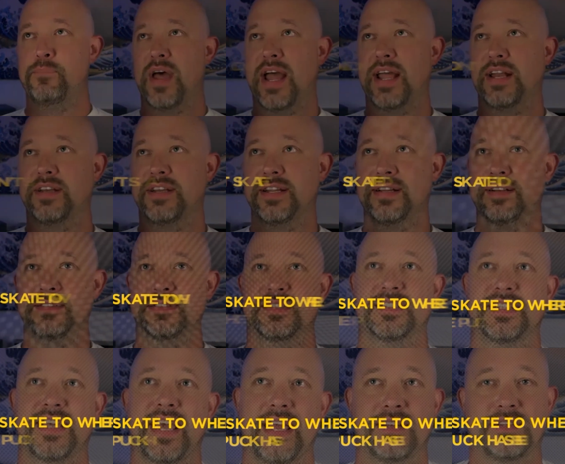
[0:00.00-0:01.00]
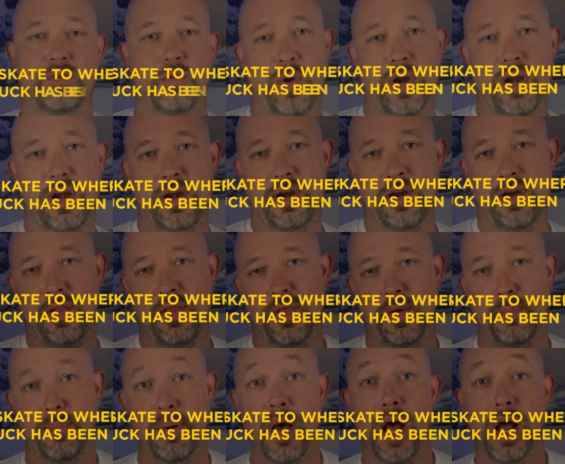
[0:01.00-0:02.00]
"I didn't skate to where the
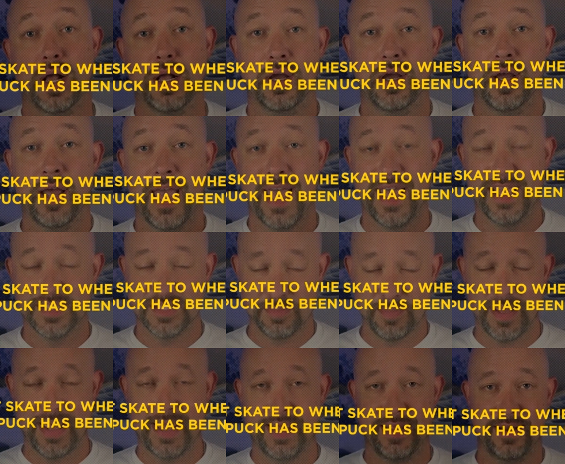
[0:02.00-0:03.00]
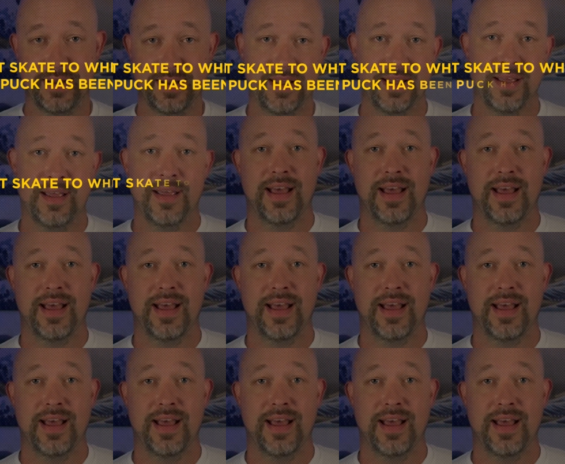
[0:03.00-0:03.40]
puck has been,